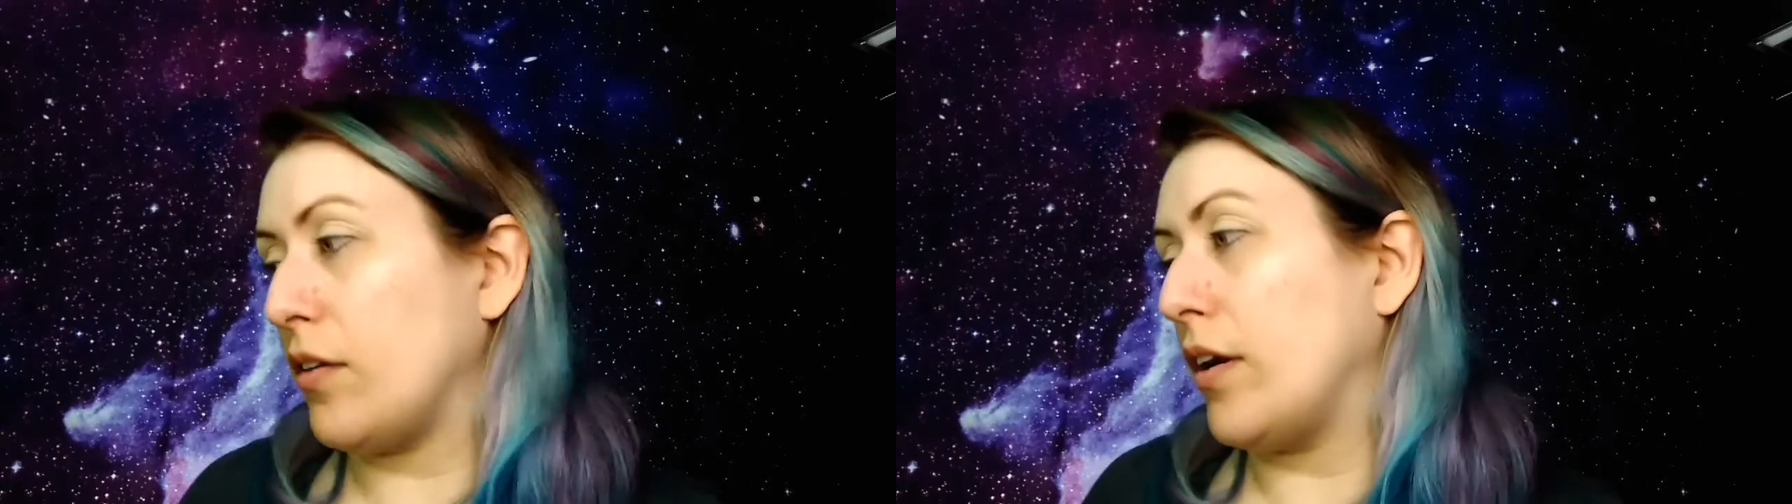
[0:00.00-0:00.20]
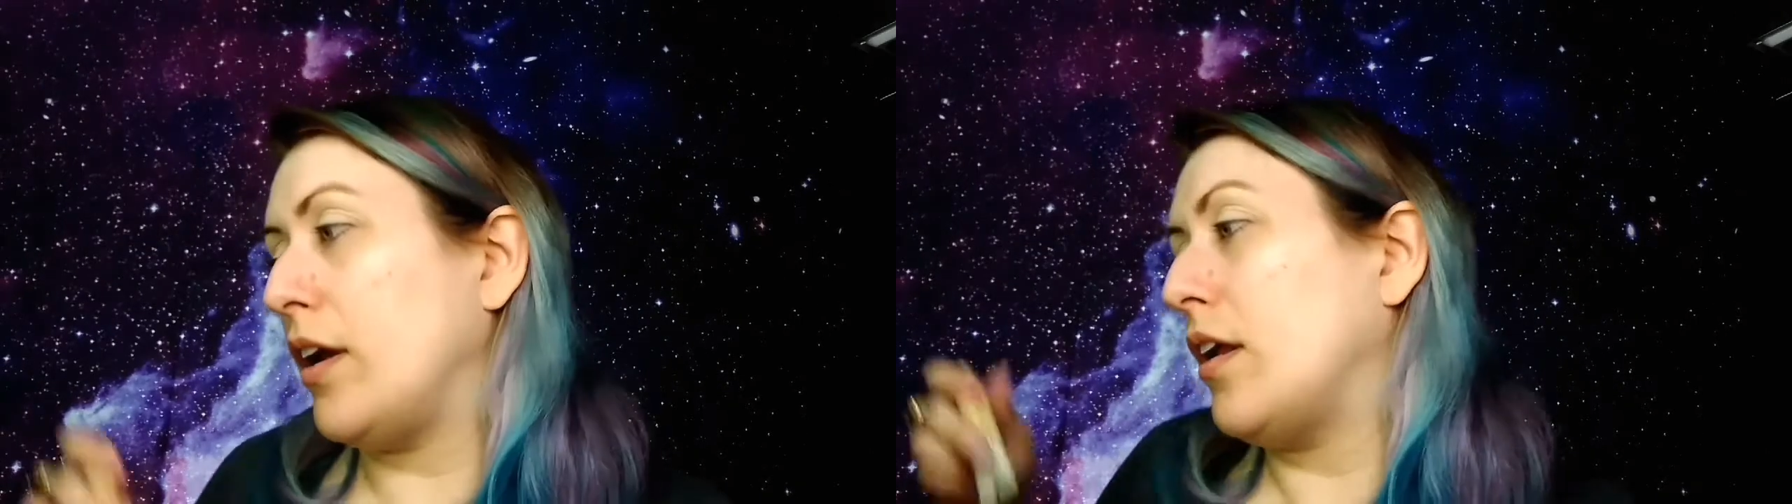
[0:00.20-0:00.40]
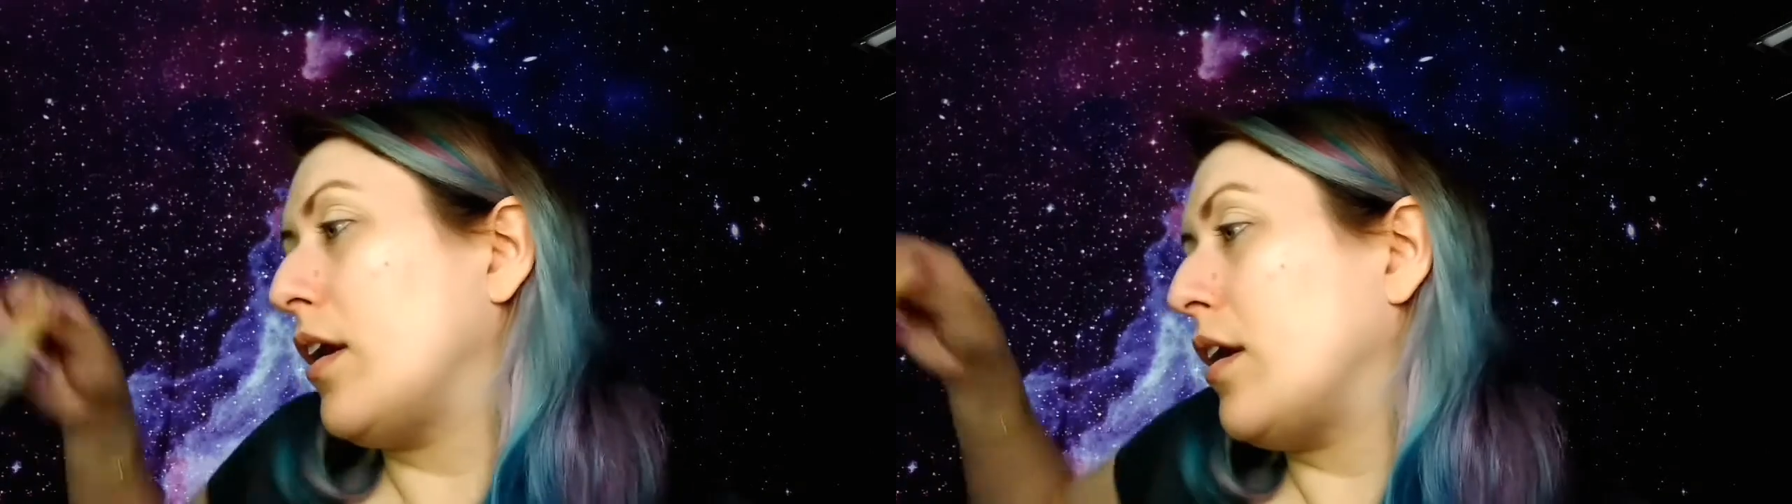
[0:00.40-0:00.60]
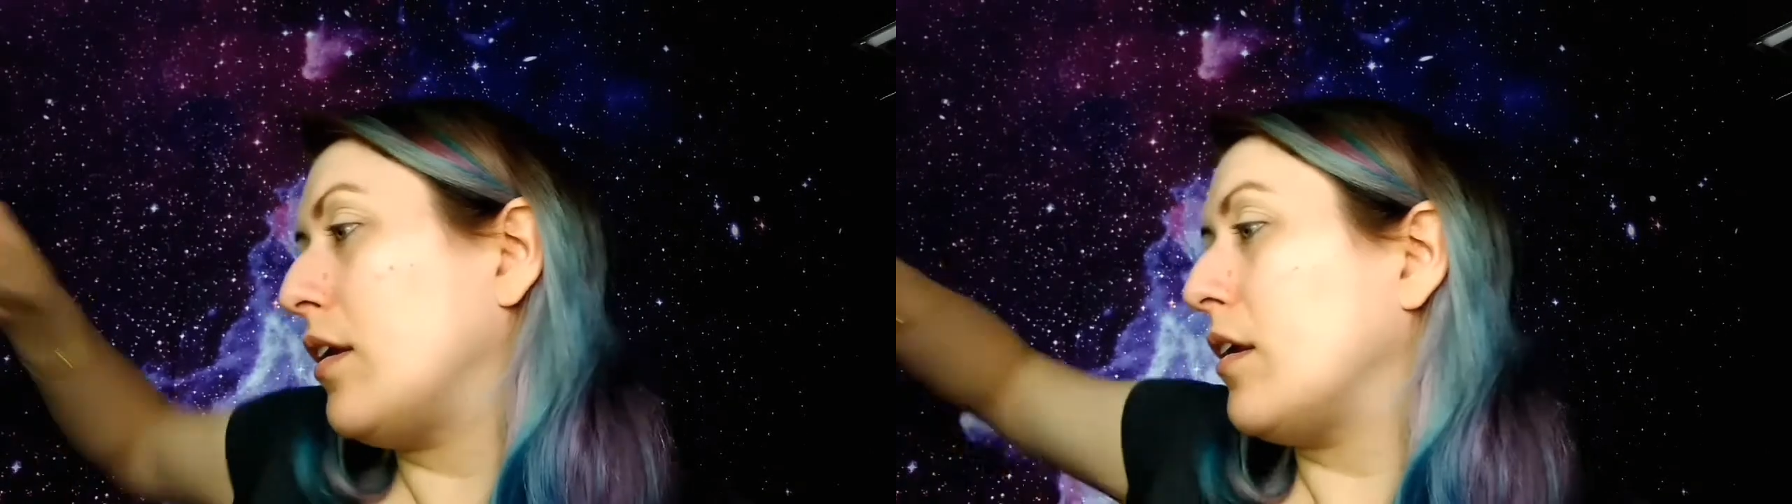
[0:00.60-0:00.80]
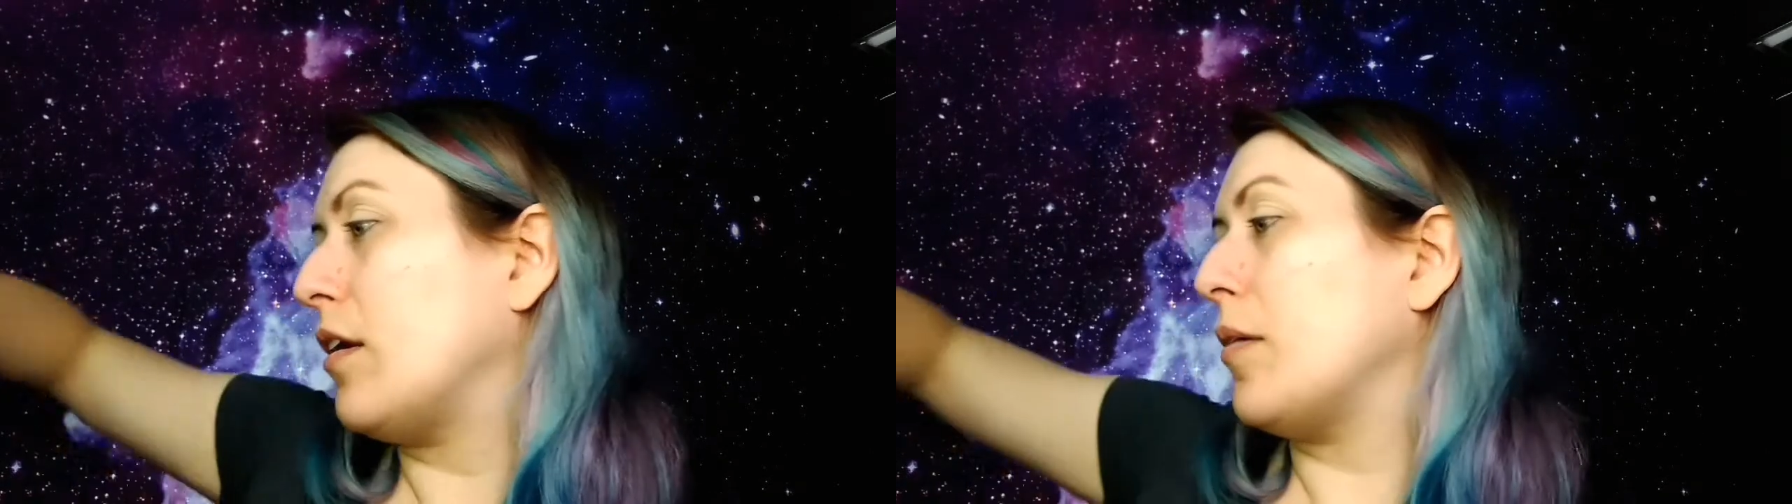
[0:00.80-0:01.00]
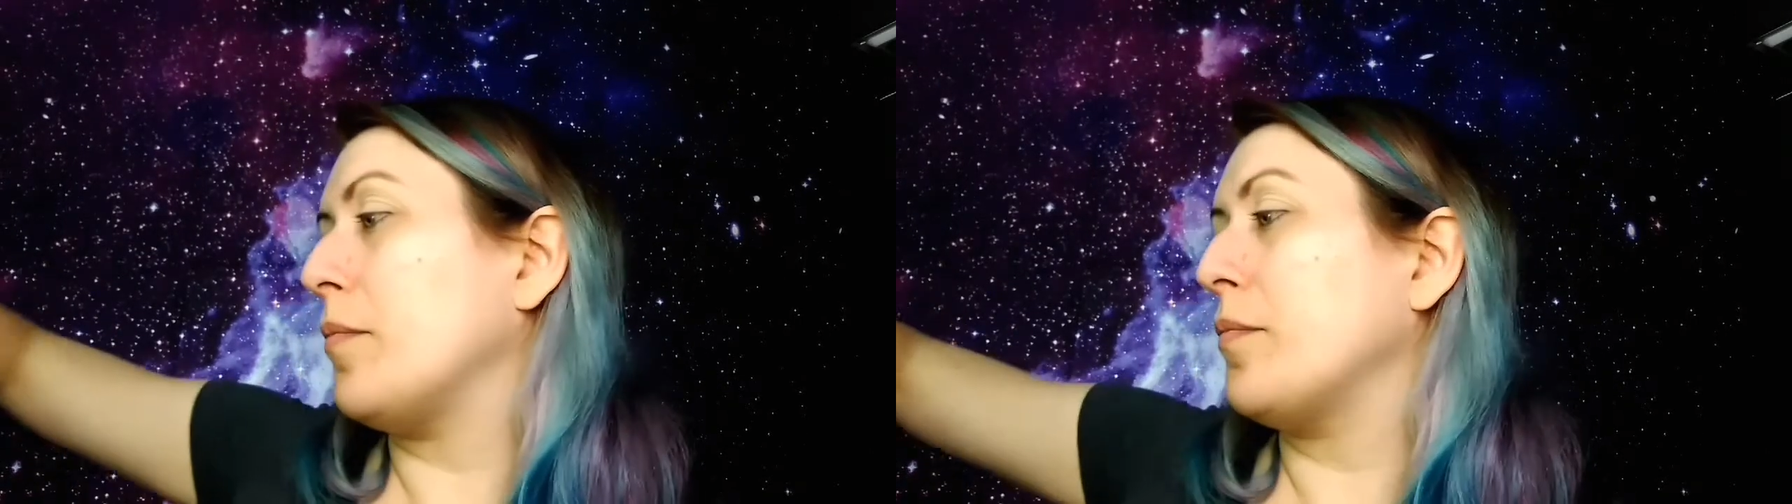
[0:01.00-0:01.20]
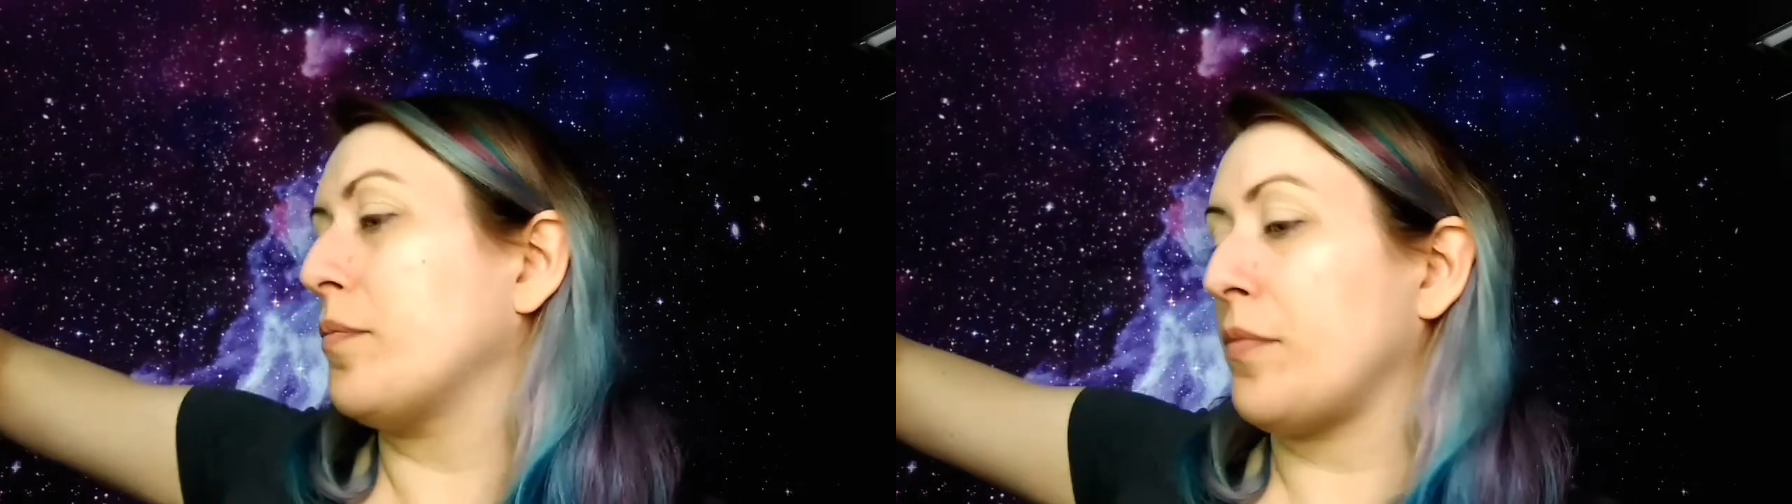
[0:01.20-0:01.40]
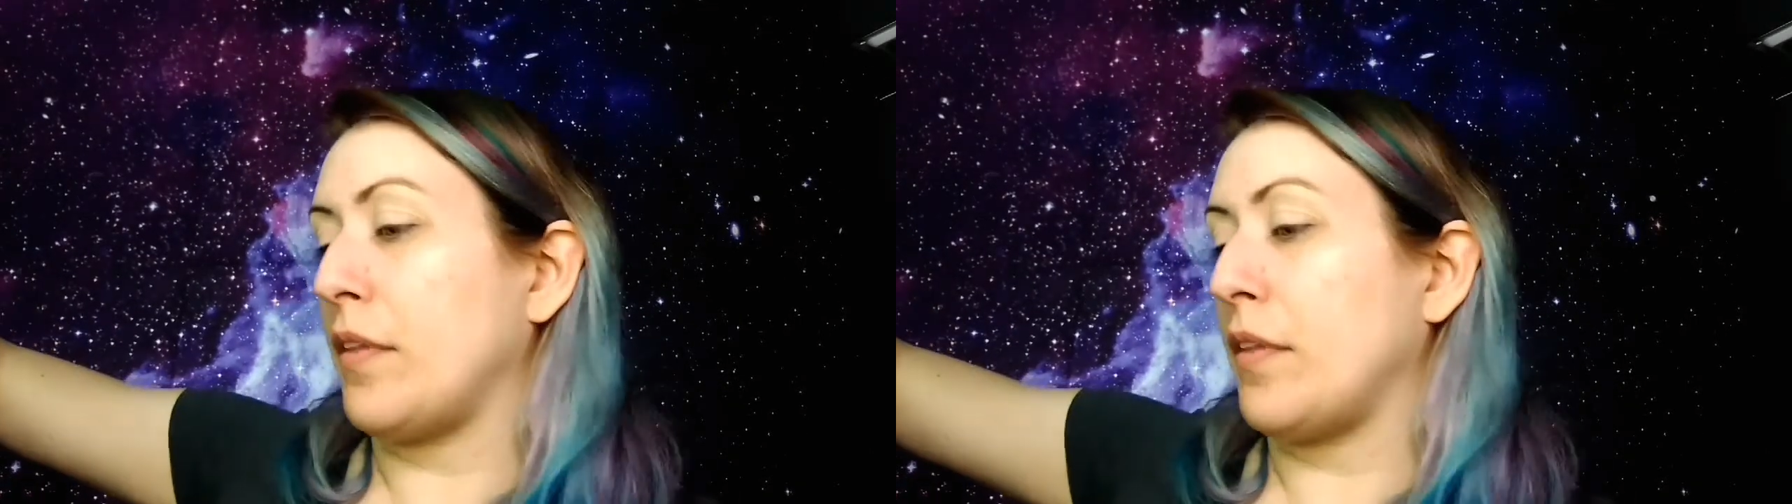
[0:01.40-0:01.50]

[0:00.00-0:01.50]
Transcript: Alright, and